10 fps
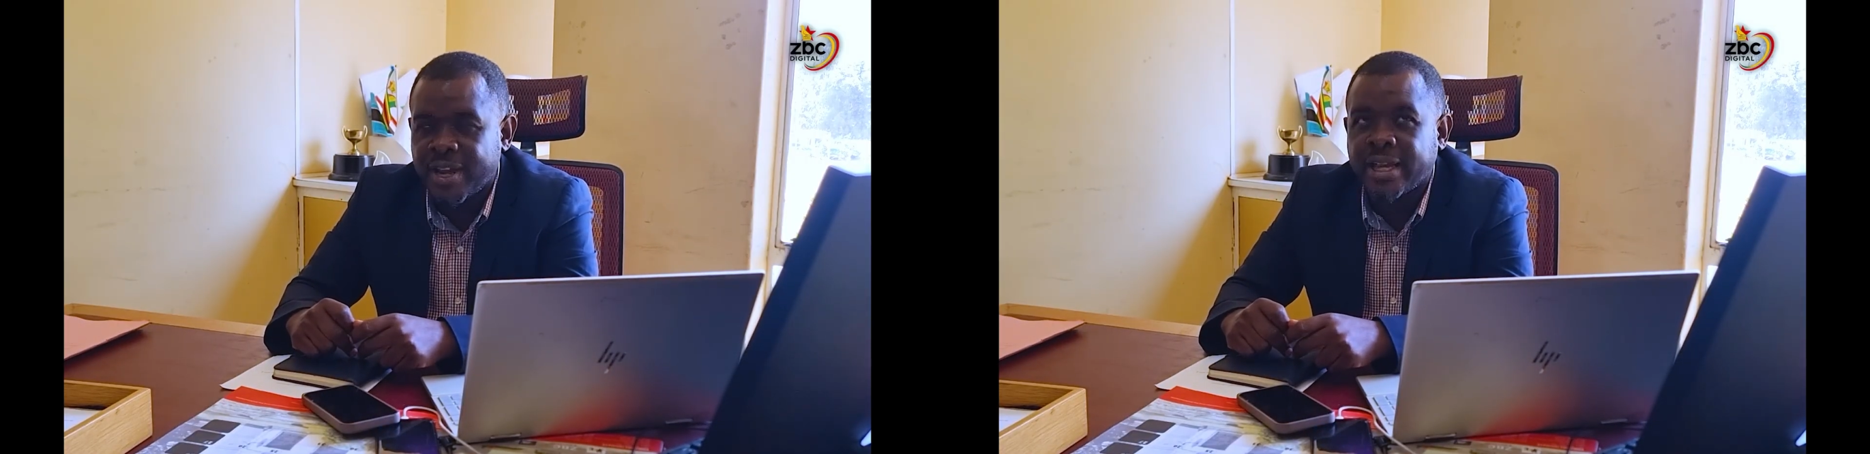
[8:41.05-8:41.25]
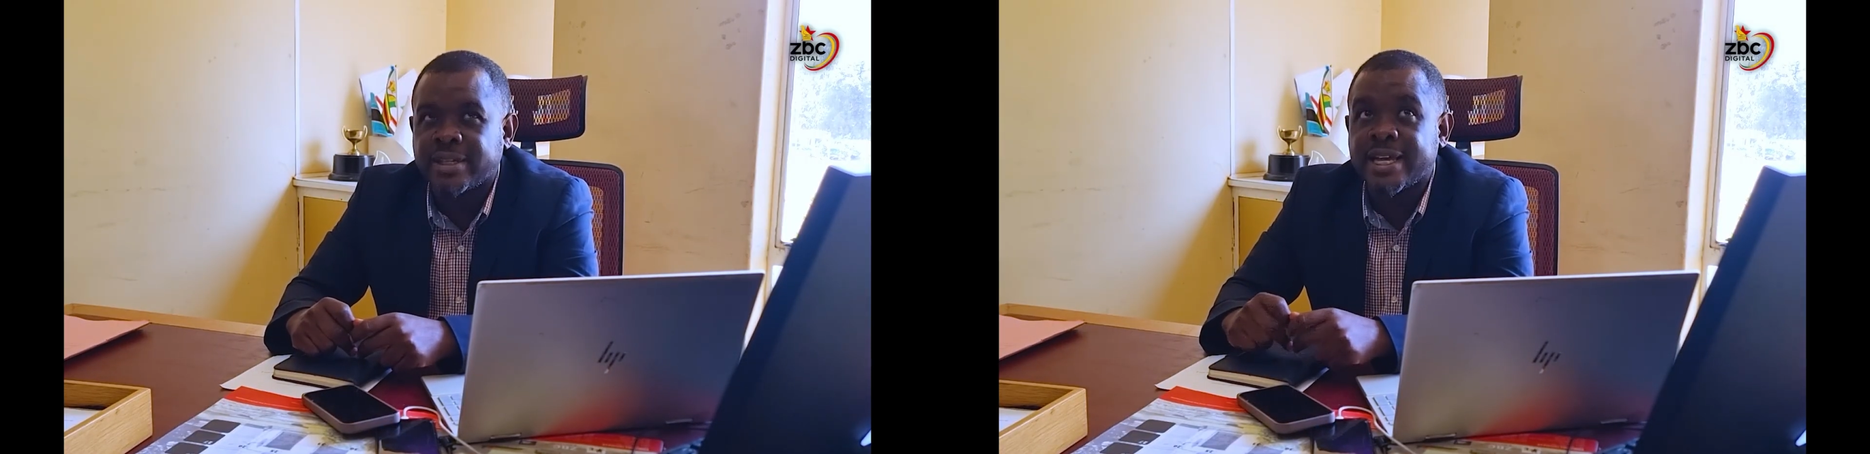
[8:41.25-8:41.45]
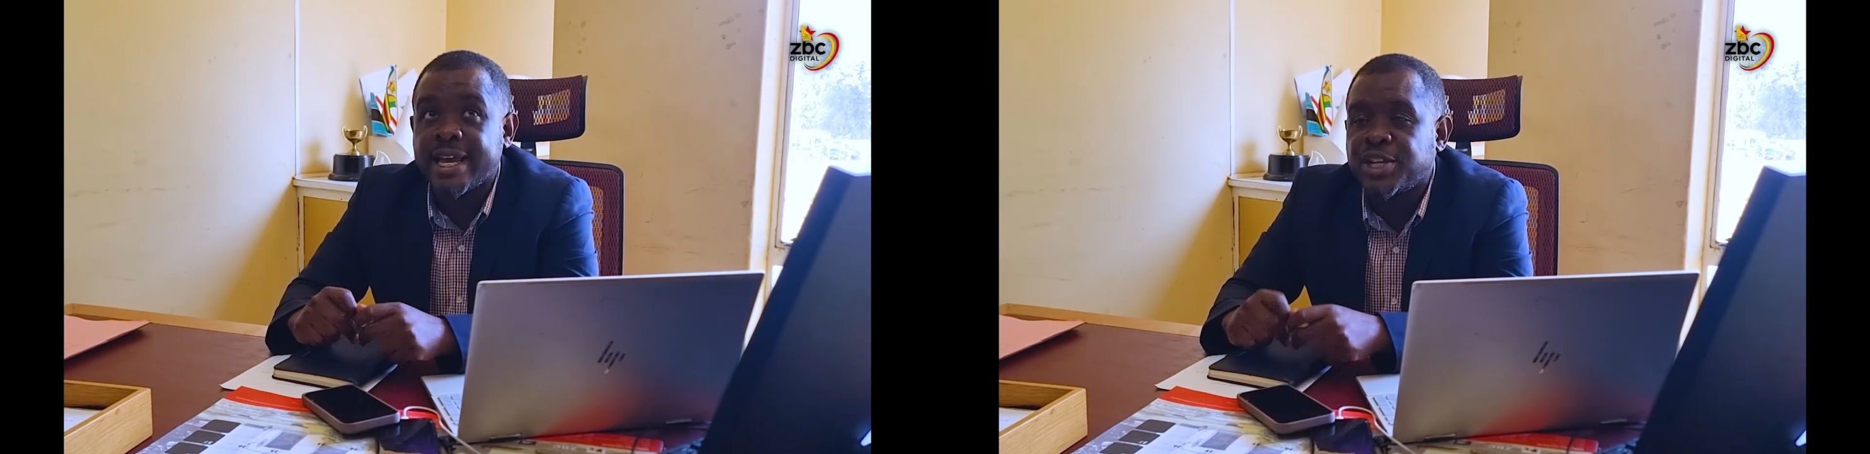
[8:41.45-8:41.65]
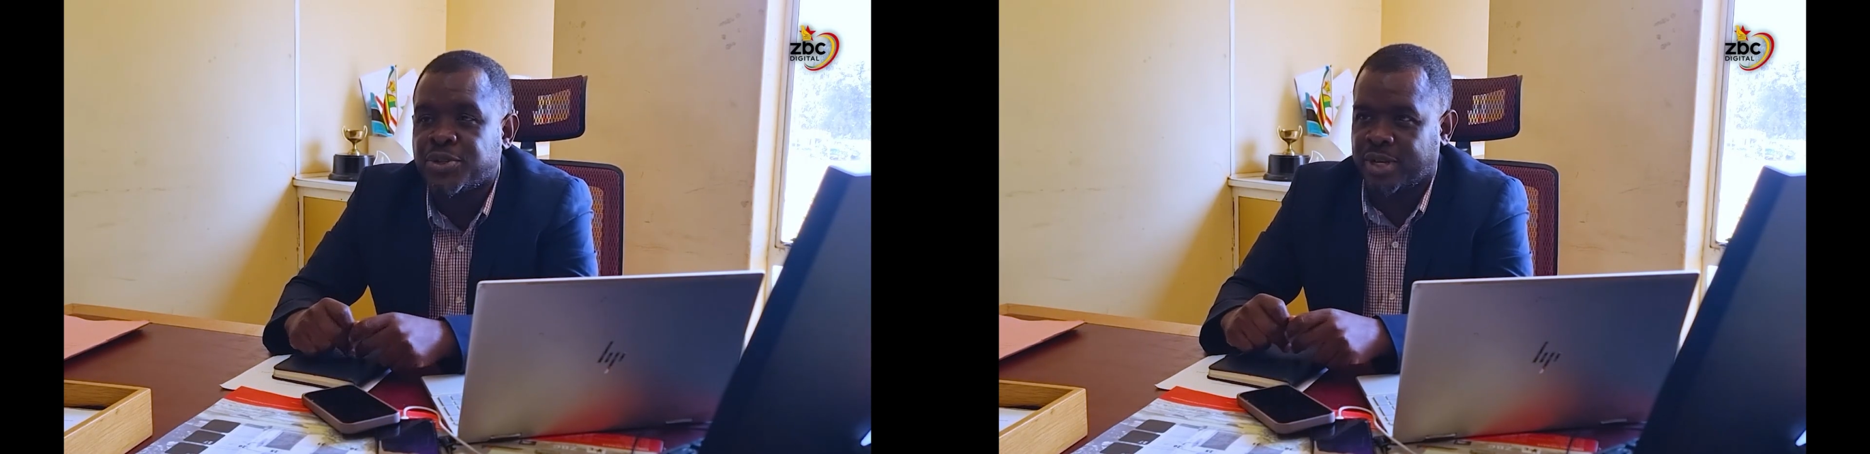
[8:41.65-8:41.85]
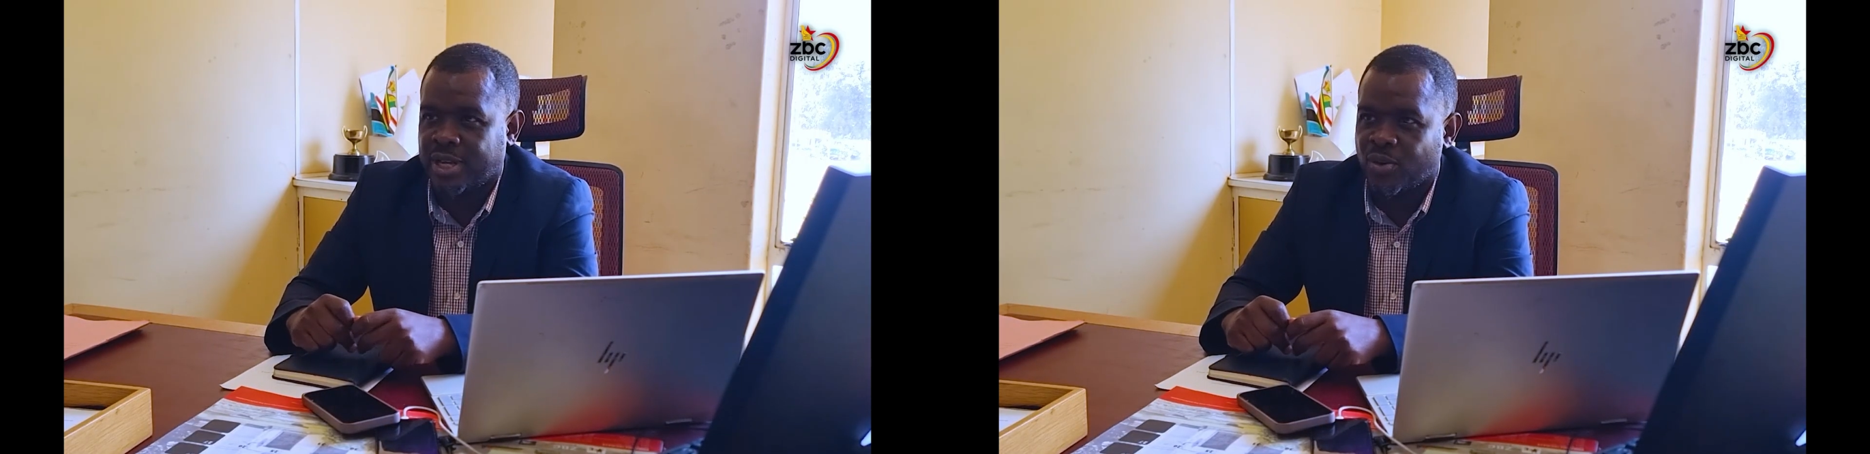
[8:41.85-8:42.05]
at
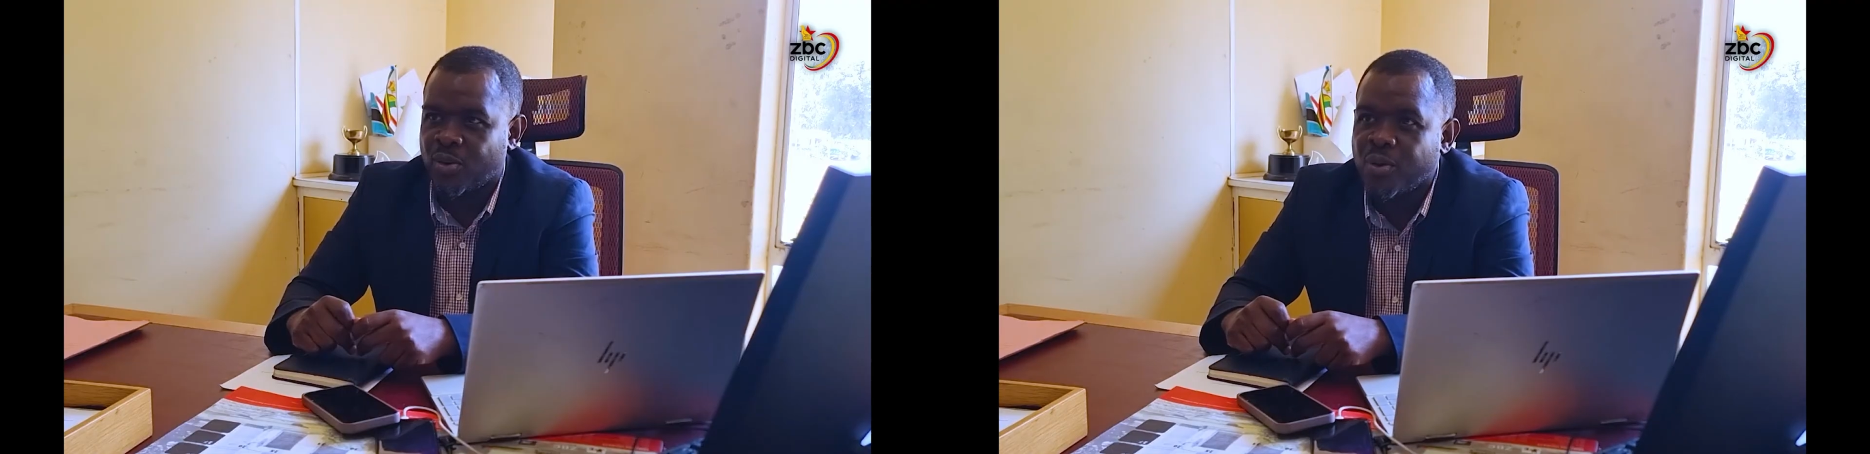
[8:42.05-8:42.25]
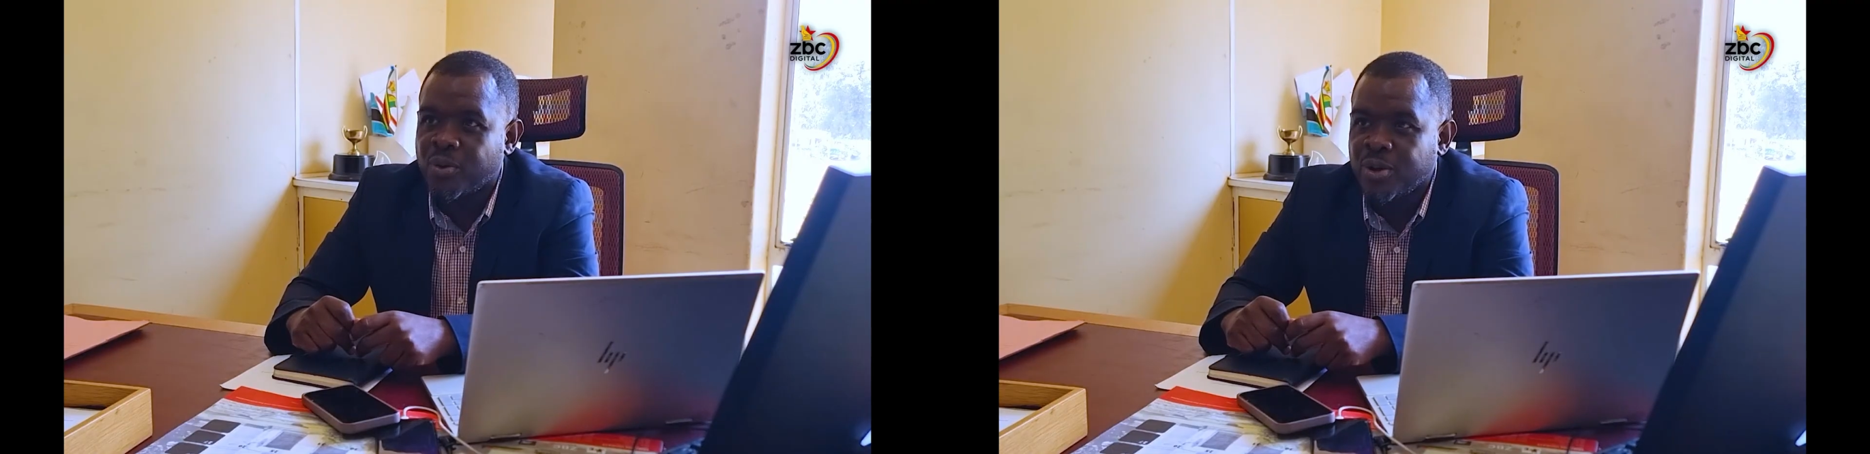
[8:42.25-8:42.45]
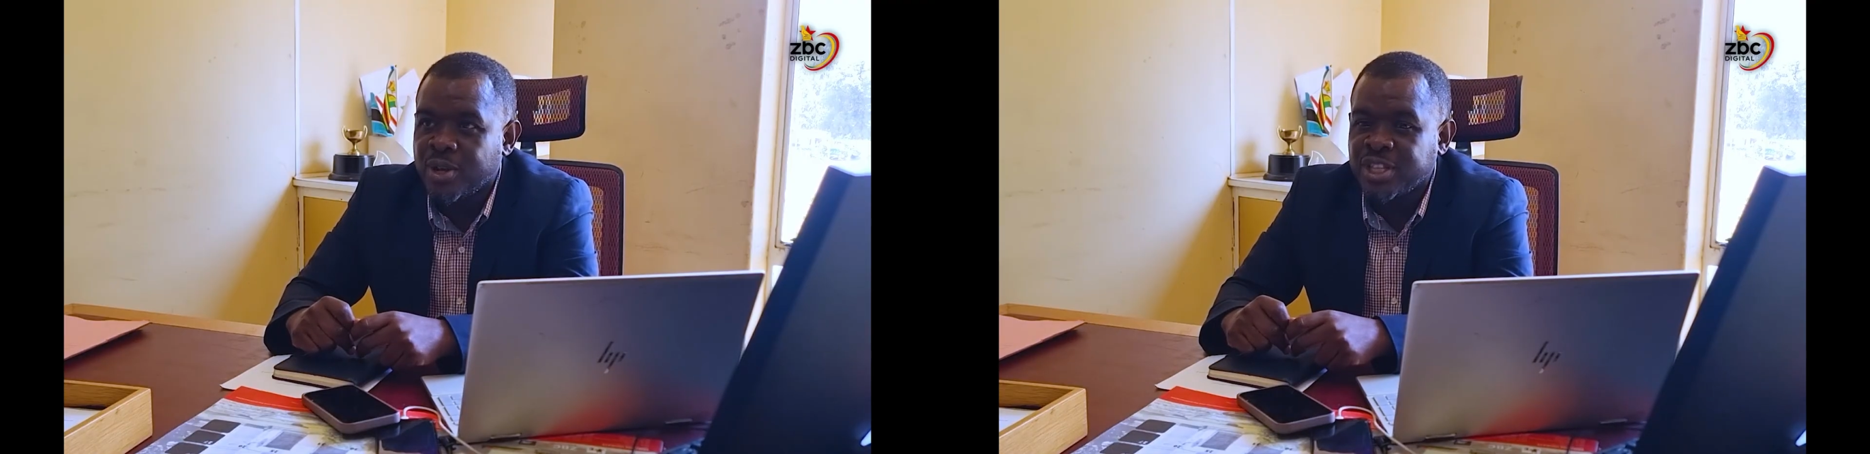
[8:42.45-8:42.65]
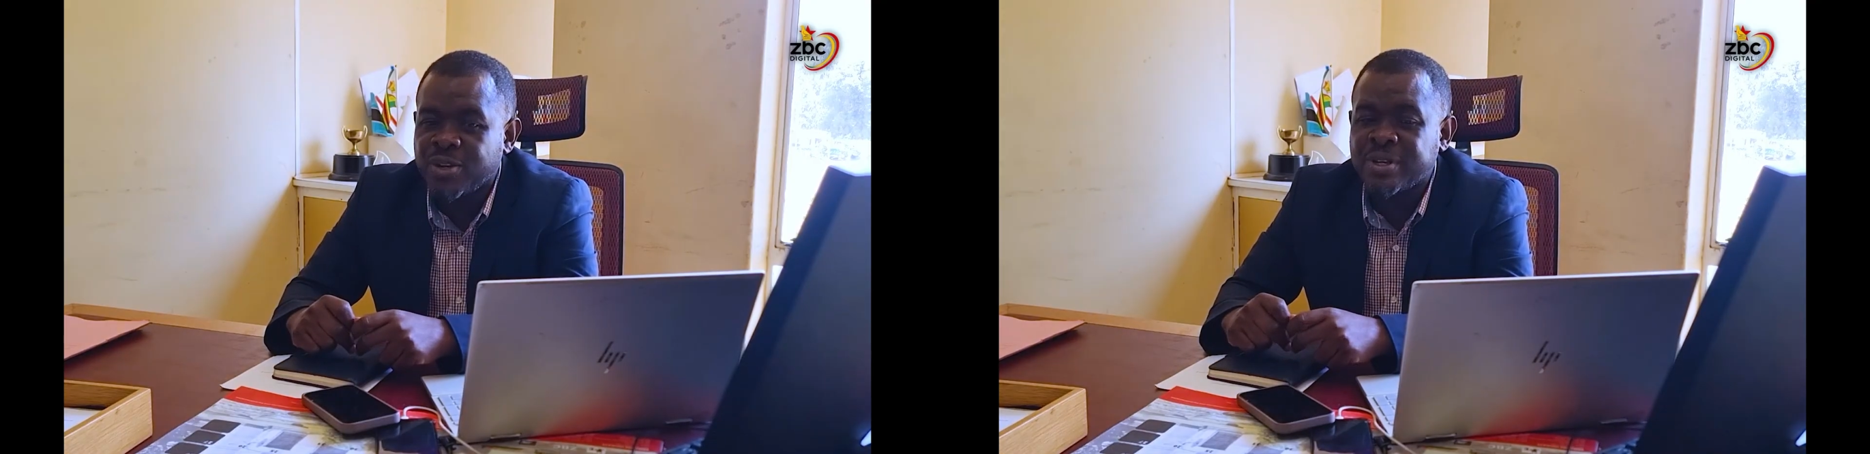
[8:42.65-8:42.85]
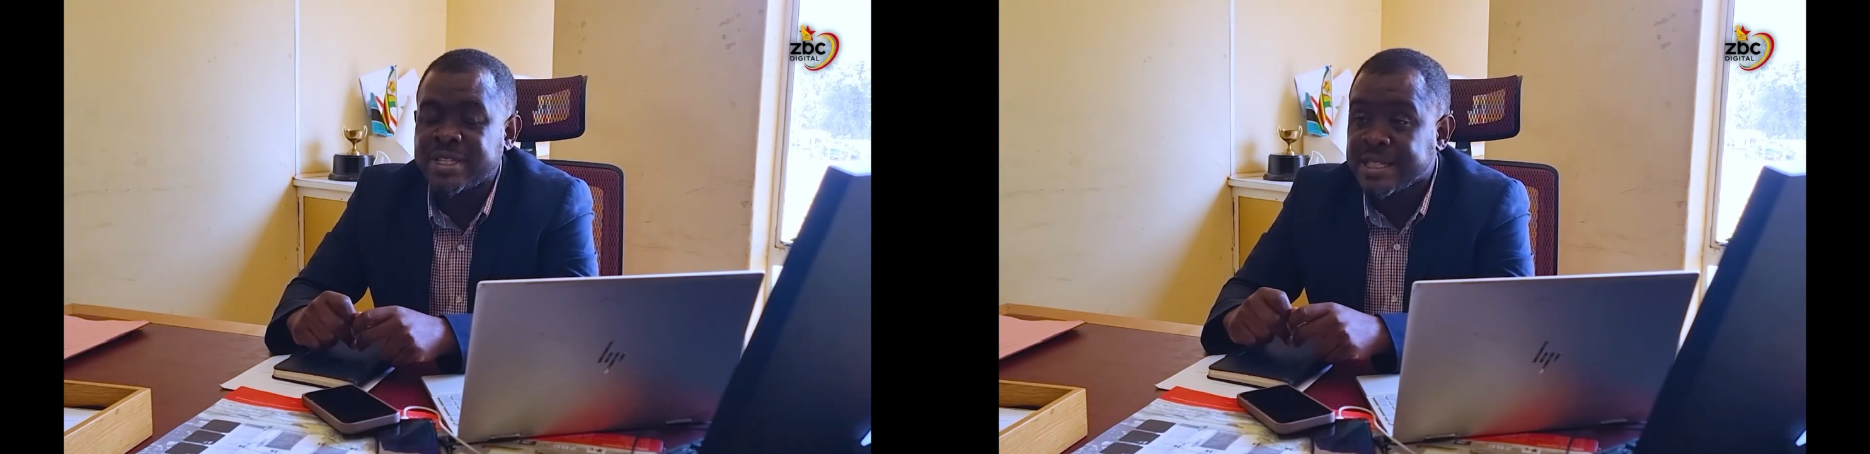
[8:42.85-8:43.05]
Educare Hall, there
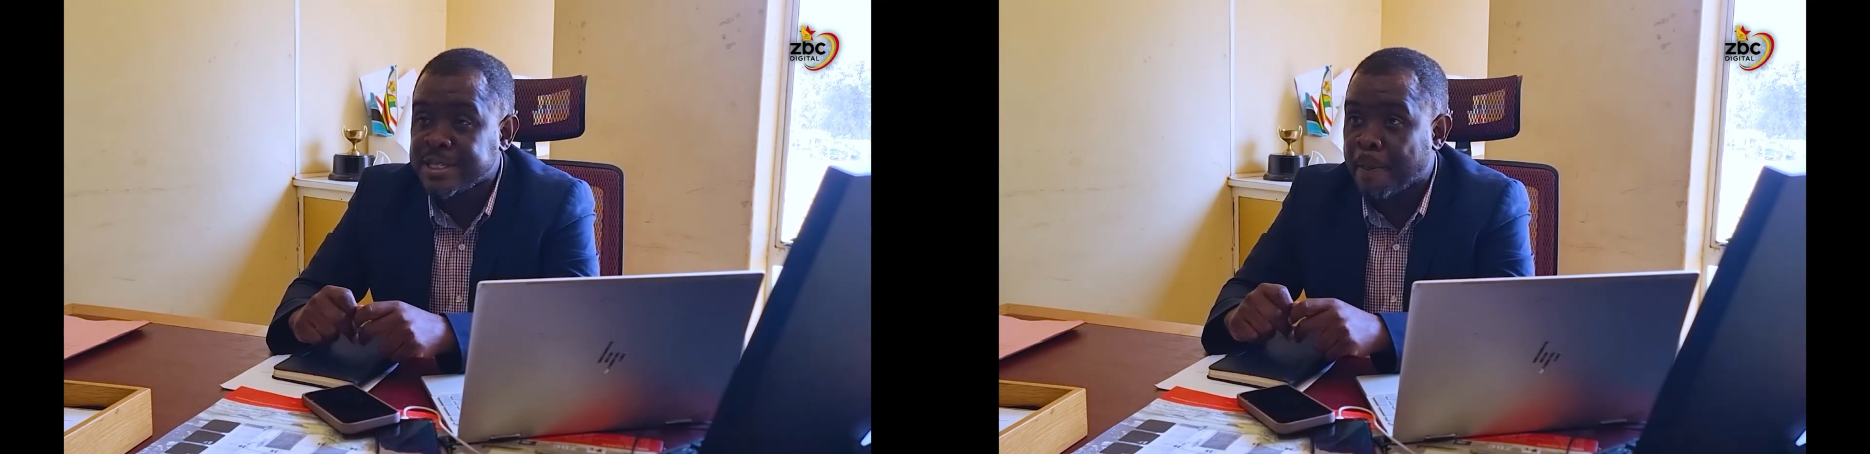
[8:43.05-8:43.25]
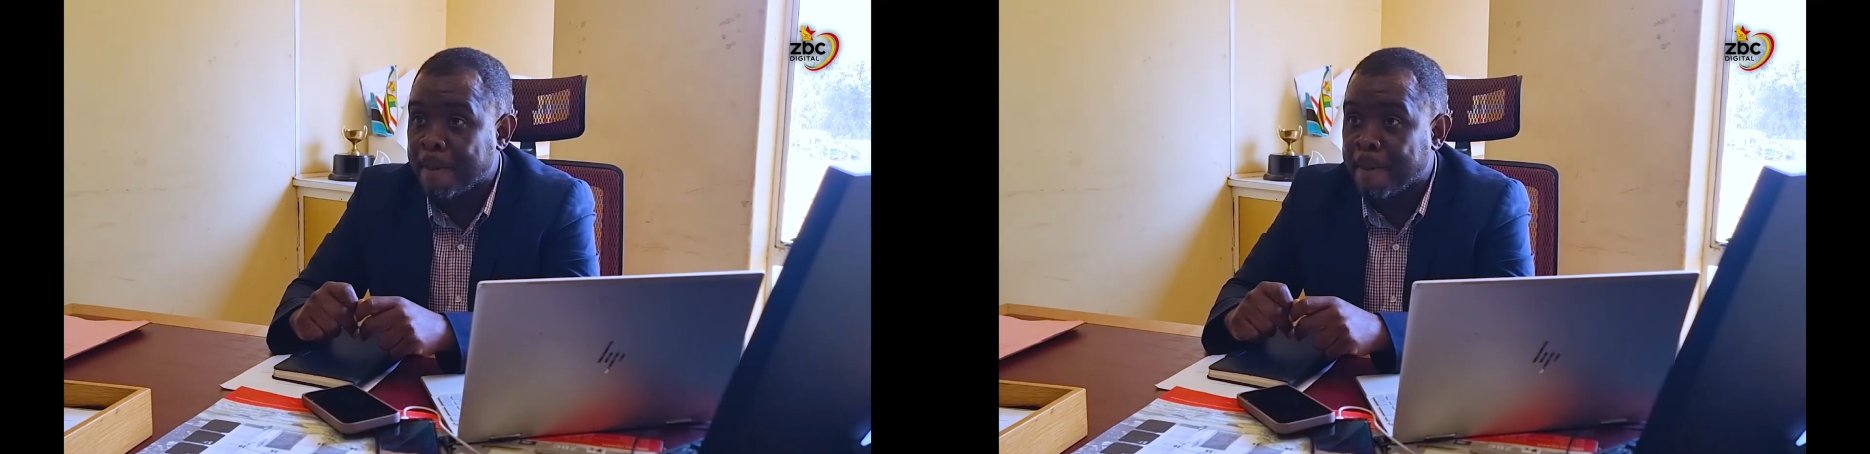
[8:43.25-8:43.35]
was this